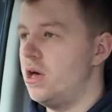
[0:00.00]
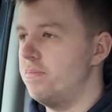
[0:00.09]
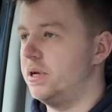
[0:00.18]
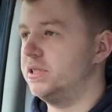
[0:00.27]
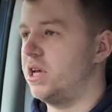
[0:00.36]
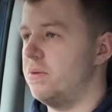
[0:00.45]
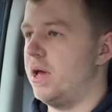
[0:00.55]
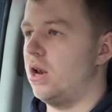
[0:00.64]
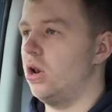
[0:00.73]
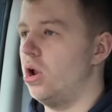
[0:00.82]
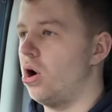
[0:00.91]
but it's going to be
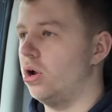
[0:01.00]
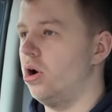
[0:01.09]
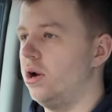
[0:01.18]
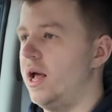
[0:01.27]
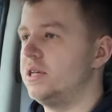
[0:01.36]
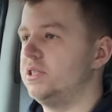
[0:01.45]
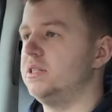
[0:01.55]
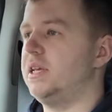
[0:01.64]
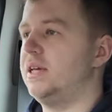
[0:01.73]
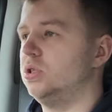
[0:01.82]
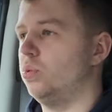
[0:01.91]
a lot less than
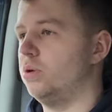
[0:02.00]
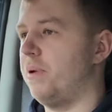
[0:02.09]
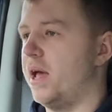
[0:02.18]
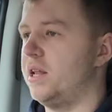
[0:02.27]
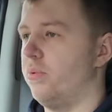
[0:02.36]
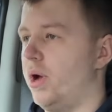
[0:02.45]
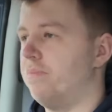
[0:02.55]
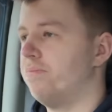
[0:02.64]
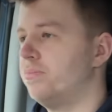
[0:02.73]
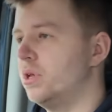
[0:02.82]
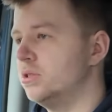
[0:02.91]
diesel would be anyway.
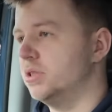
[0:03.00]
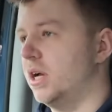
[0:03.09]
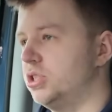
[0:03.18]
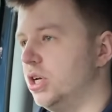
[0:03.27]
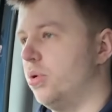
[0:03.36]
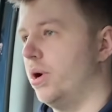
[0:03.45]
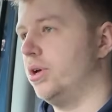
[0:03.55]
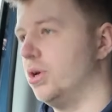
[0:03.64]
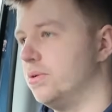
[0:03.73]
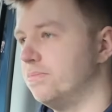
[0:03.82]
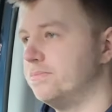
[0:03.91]
So it's actually quite
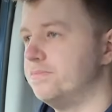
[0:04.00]
good.